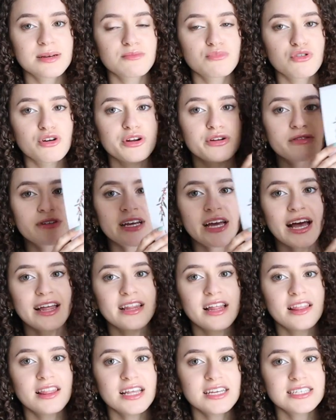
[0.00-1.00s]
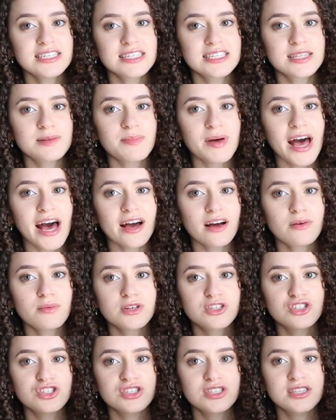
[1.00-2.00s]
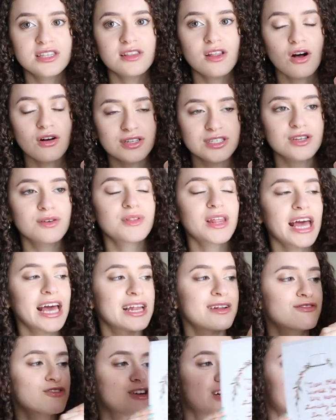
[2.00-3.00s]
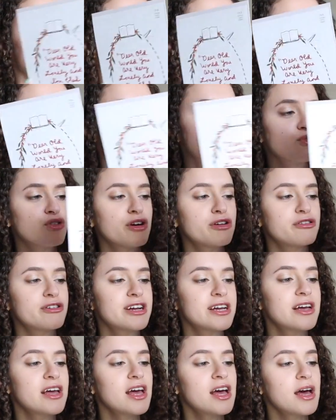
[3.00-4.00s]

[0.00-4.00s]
embroidery, and then this is the back, which is also the Anne of Green Gables embroidery.